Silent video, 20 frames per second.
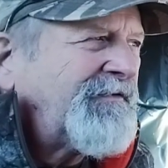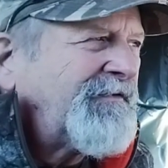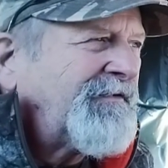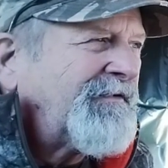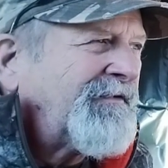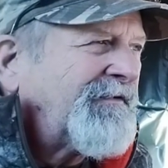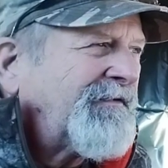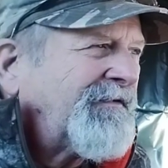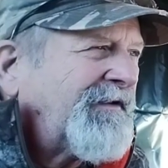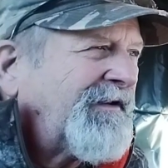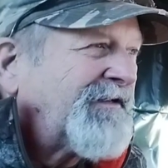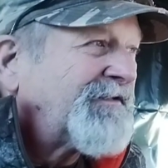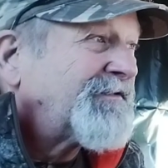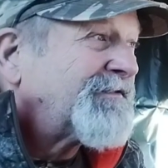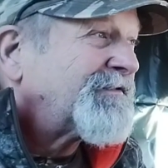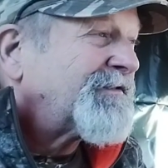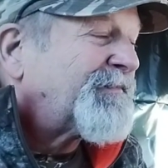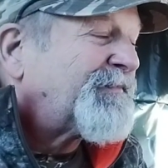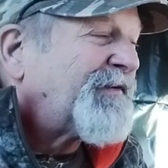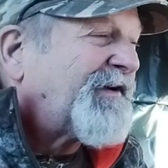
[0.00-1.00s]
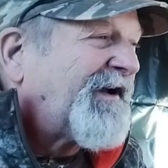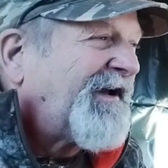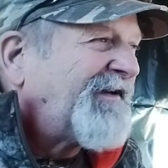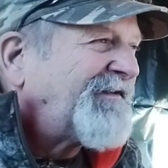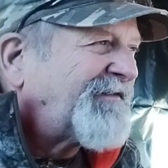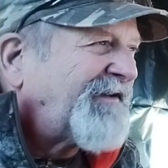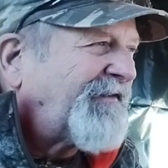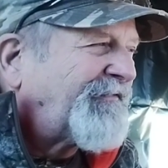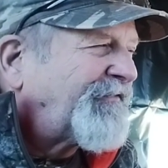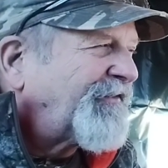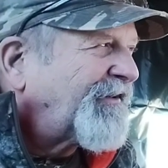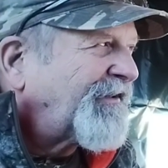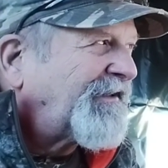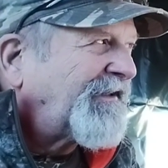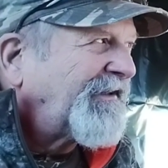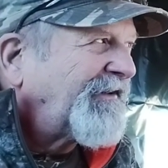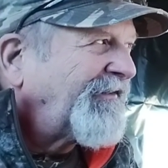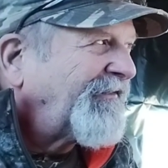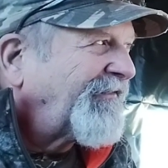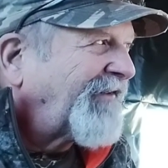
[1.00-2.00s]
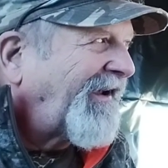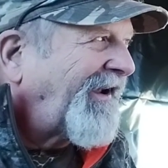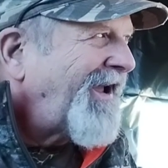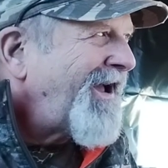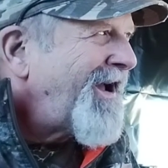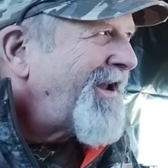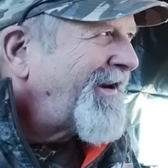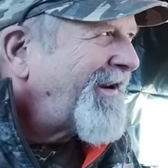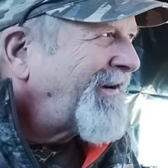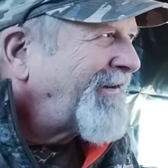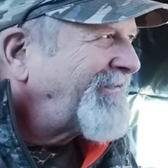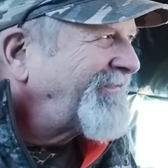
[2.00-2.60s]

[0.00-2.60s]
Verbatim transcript: and it's a surprise after it clears. I got it.